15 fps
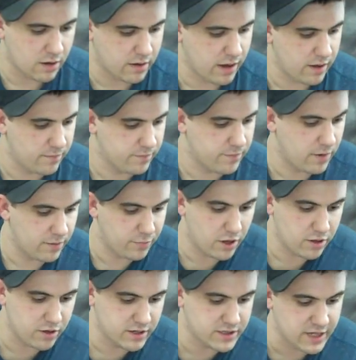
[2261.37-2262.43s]
Okay. Well,
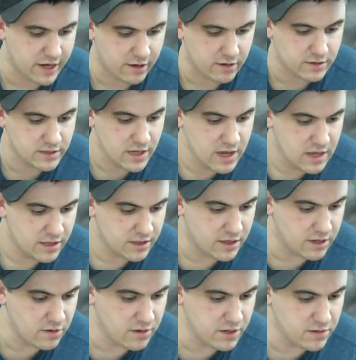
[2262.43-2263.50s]
Brotherhood of Psykers. The
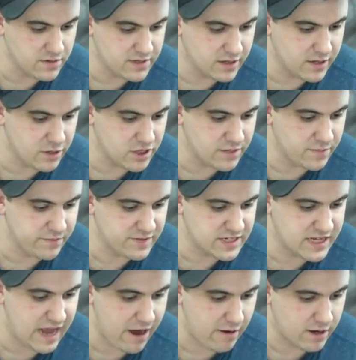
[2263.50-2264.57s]
unit uses the leadership of
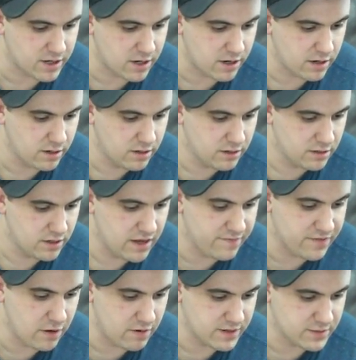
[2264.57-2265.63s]
its character,
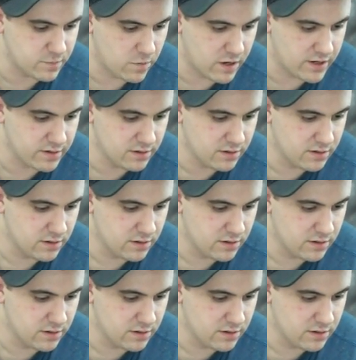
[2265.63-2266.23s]
if there is one,